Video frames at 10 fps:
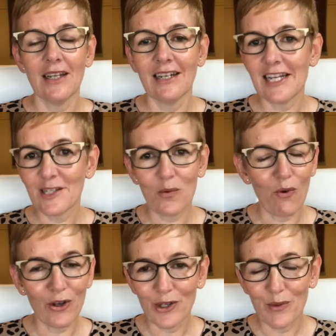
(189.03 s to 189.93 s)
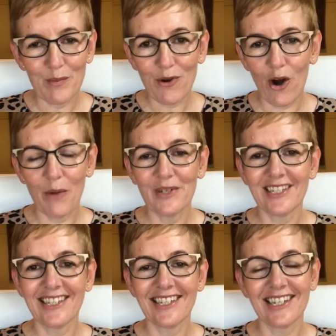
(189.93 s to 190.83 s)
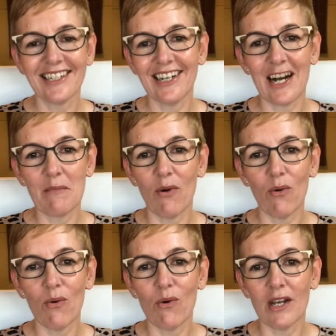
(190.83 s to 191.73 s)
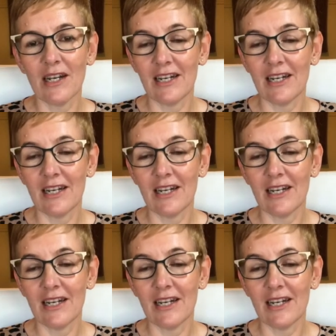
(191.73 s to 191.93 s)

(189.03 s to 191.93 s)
less than what you were promised, or